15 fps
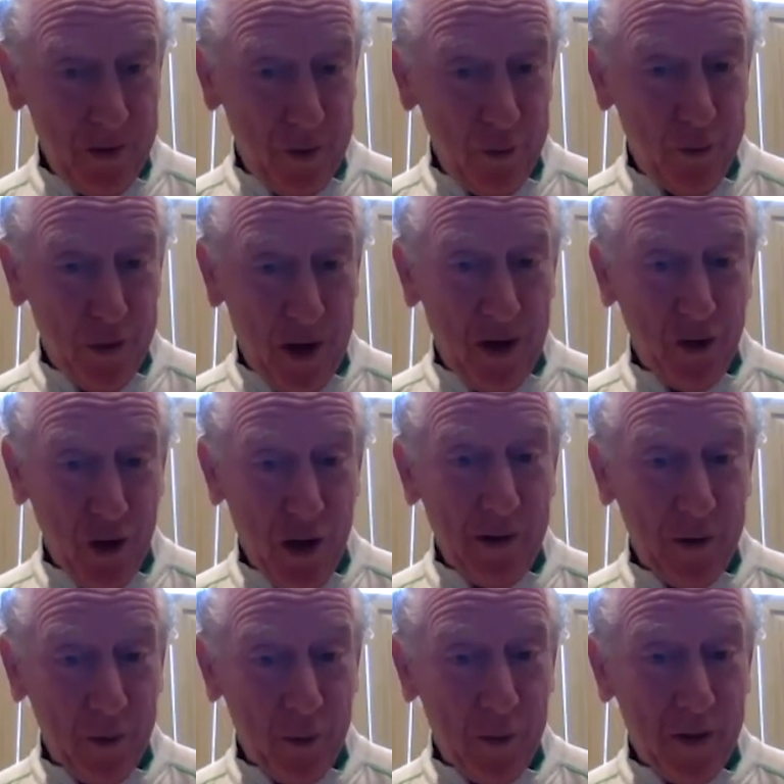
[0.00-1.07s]
Josh
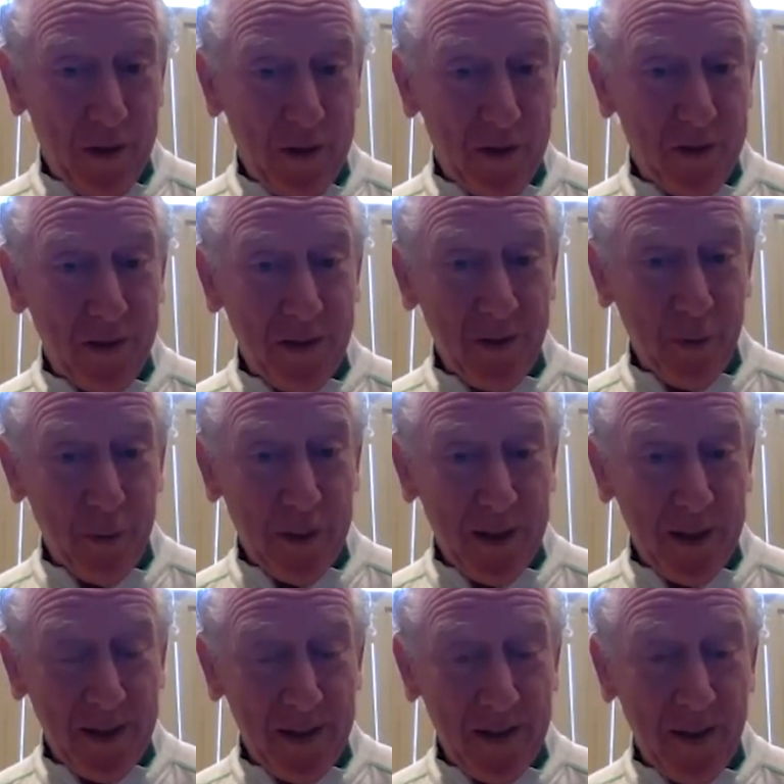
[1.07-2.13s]
Allen was, what
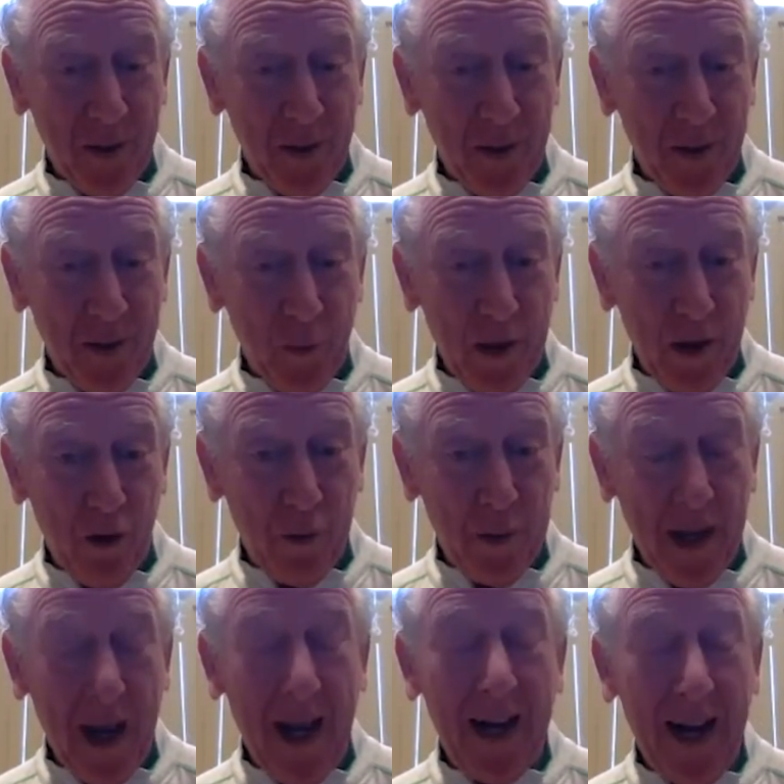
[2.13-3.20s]
he had done at
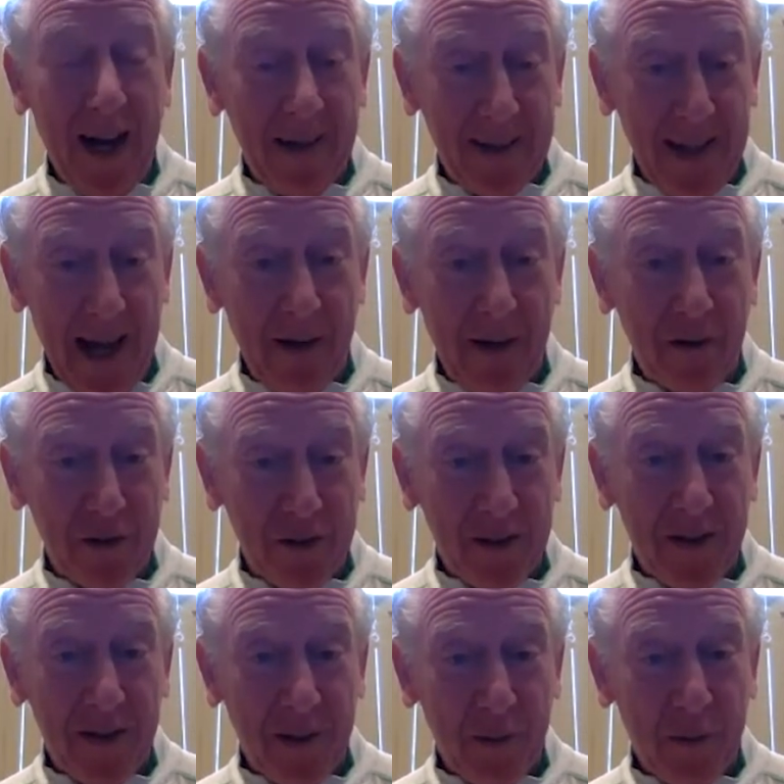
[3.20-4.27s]
Wyoming, and how
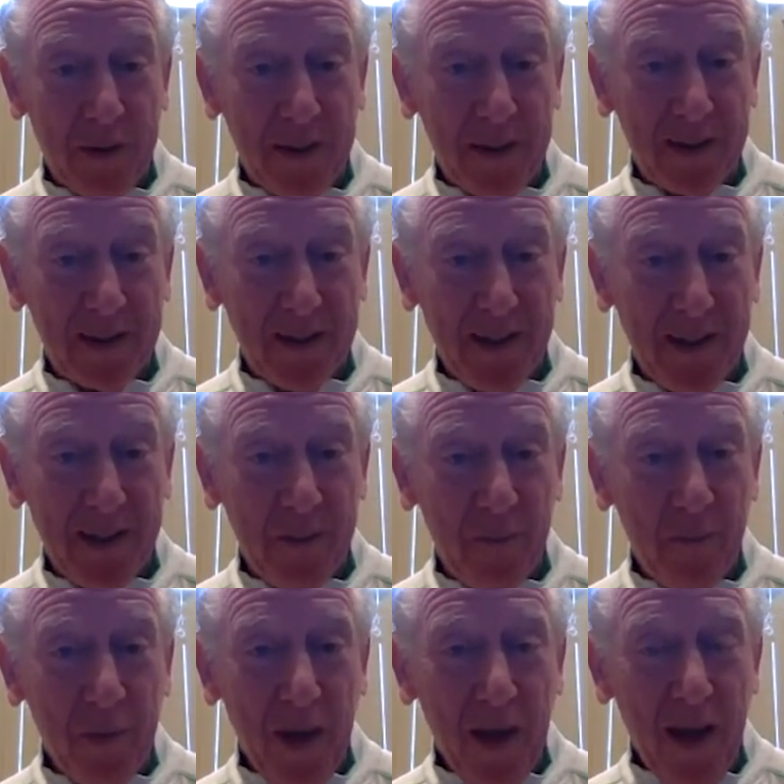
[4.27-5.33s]
talented he was.
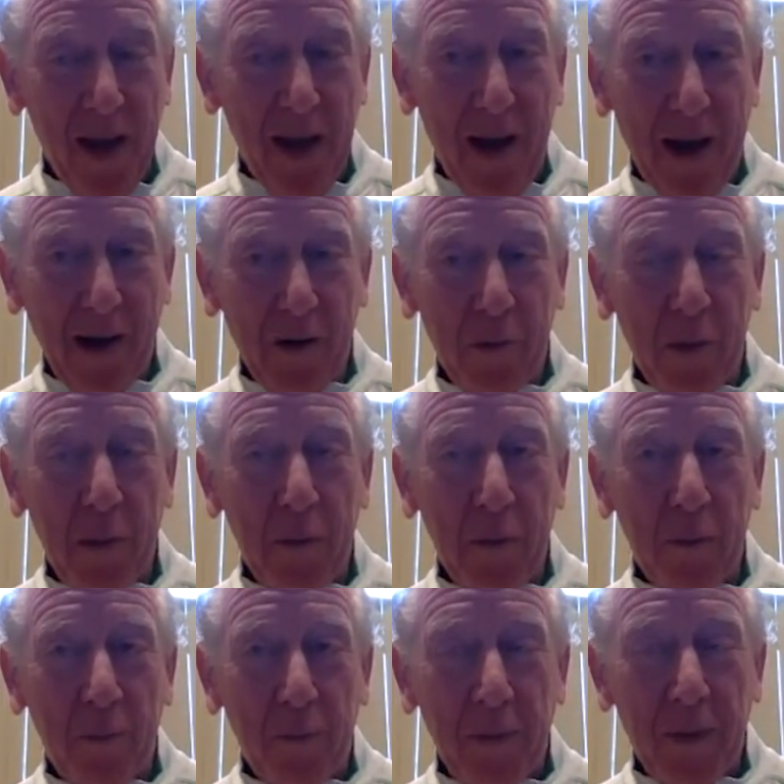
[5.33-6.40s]
I can
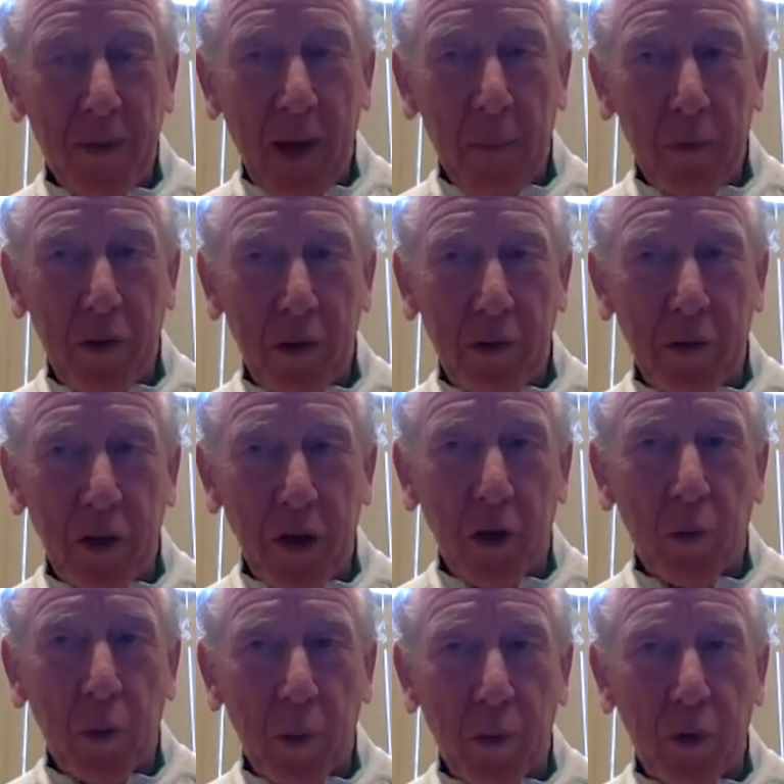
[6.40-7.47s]
remember that particular year
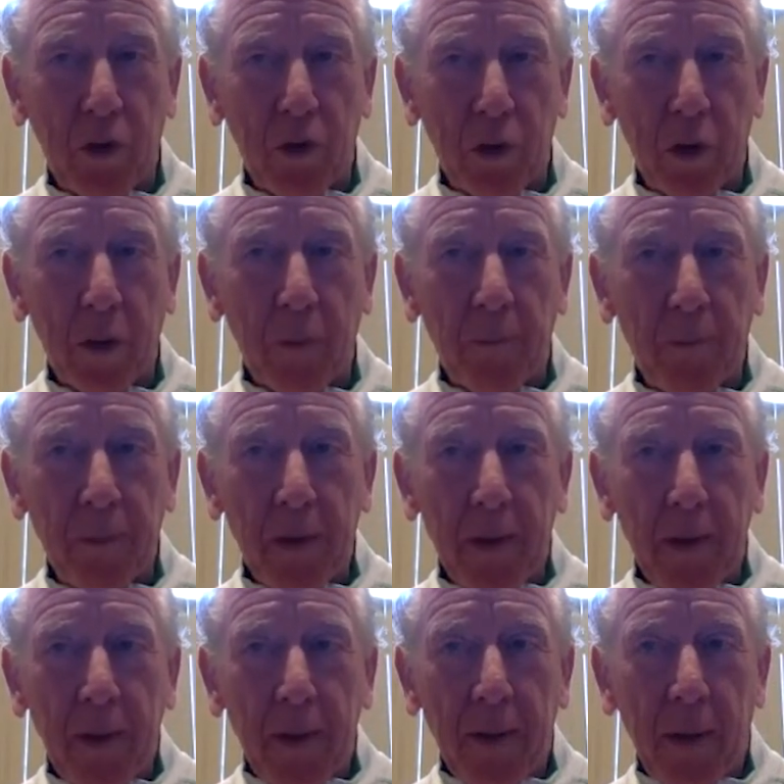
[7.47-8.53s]
they
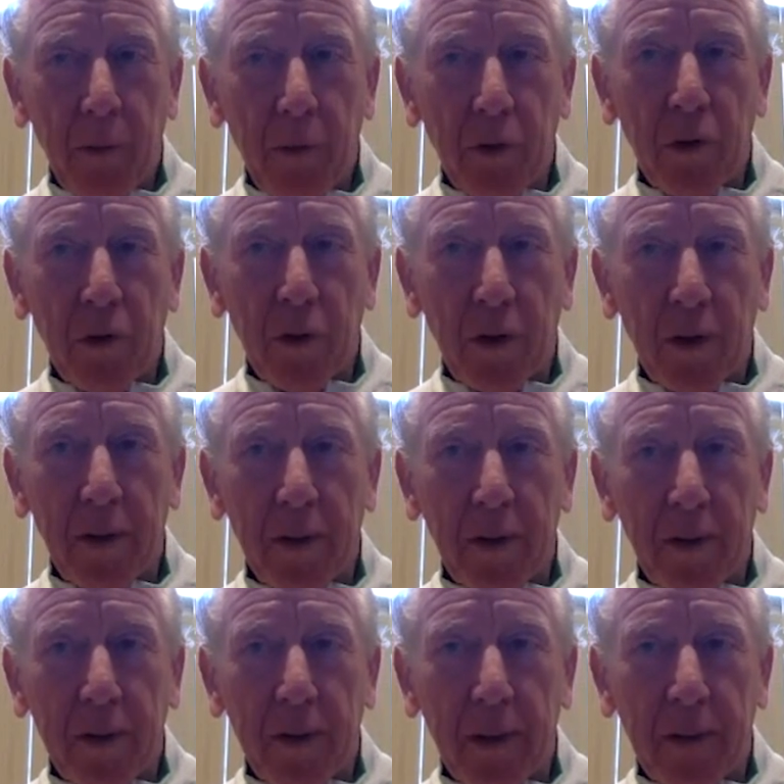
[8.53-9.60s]
were doing a
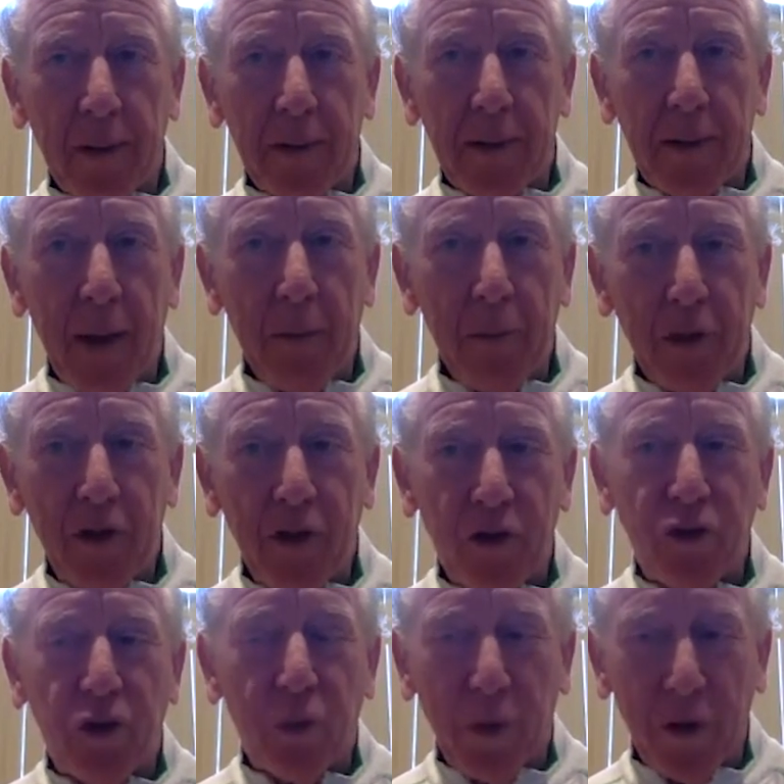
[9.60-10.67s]

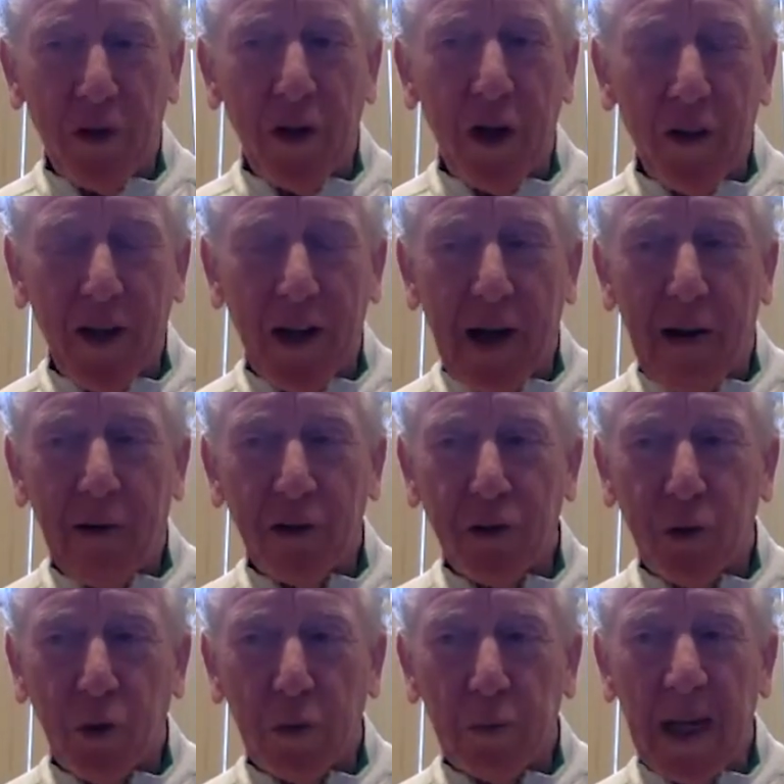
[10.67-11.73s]
competition one day, the college
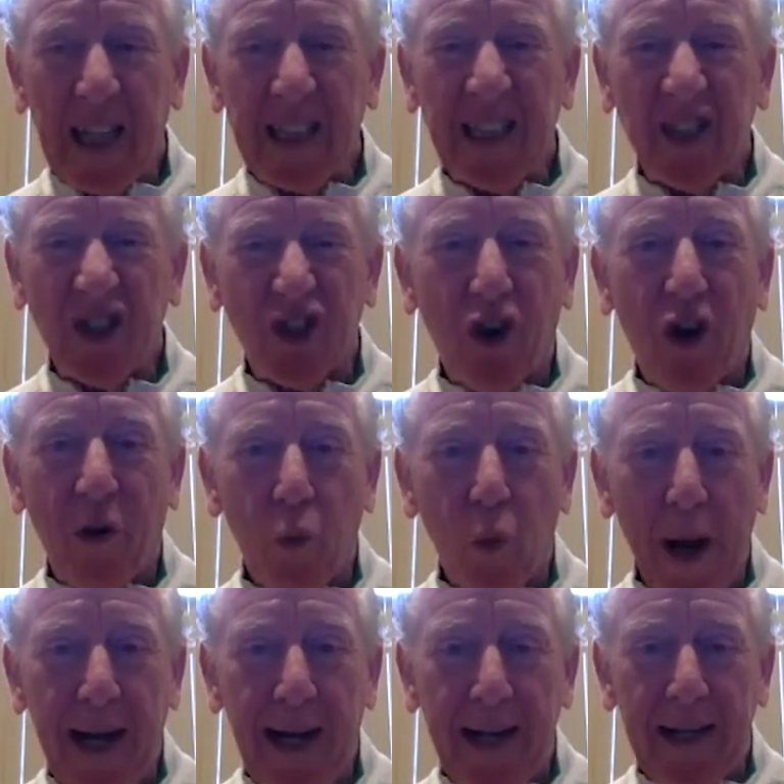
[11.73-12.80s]
quarterbacks, and it started
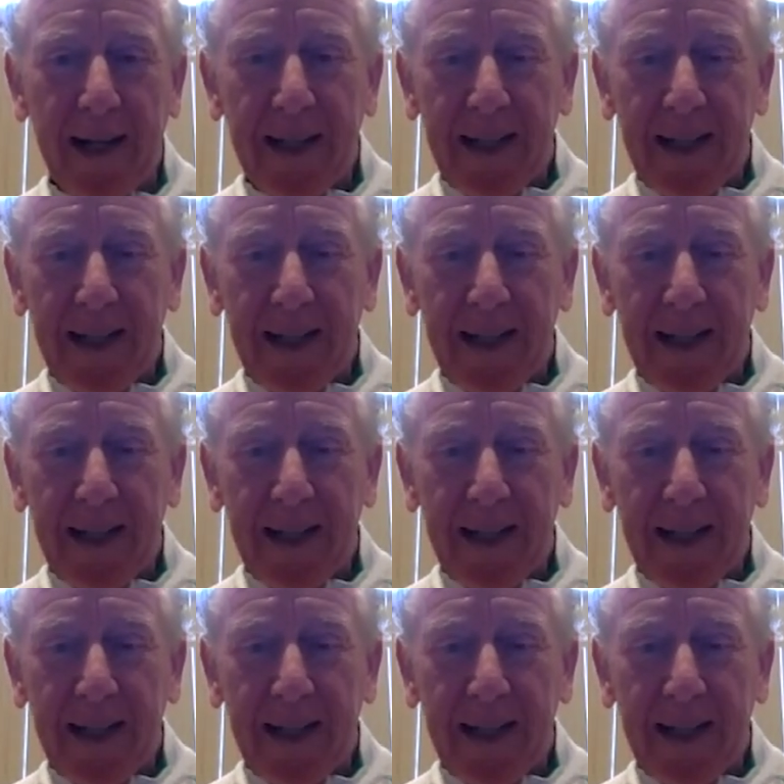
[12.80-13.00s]
raining.